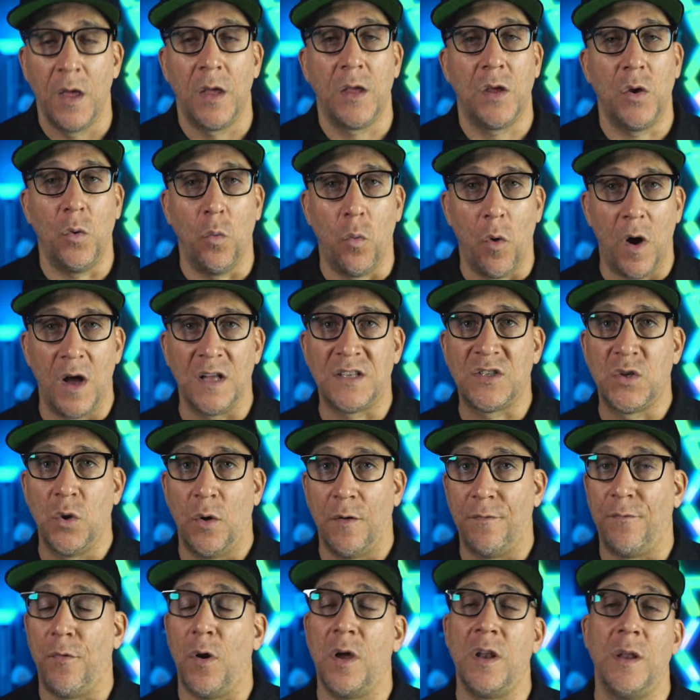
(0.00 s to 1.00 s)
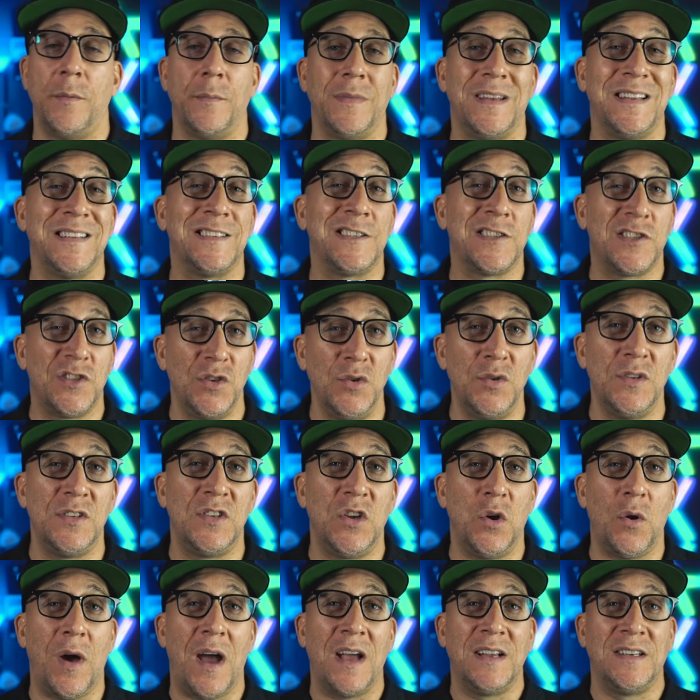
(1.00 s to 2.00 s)
You want to avoid them. And as soon as
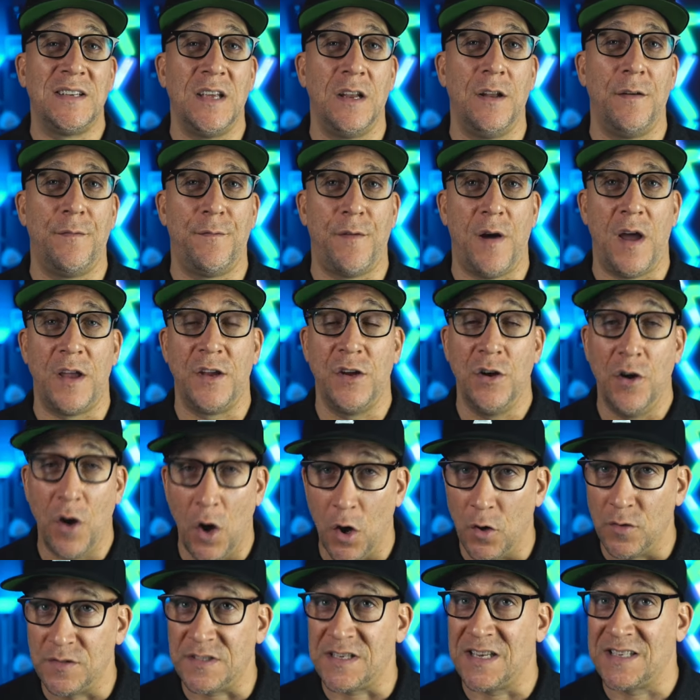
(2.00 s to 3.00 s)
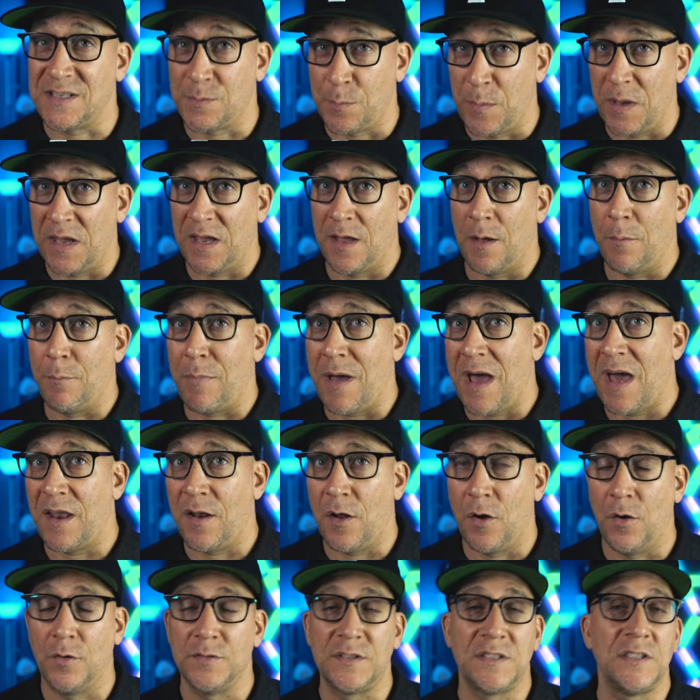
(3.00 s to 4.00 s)
you identify your host as being a bad
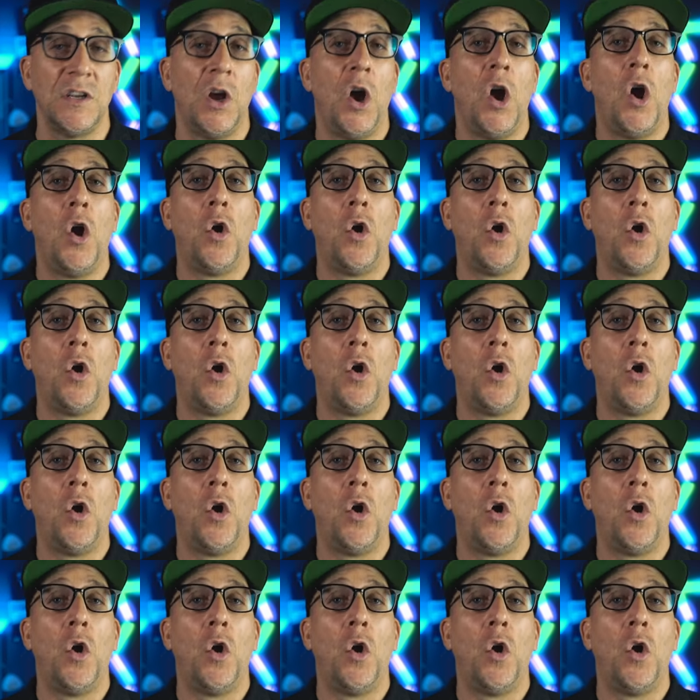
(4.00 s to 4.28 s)
host,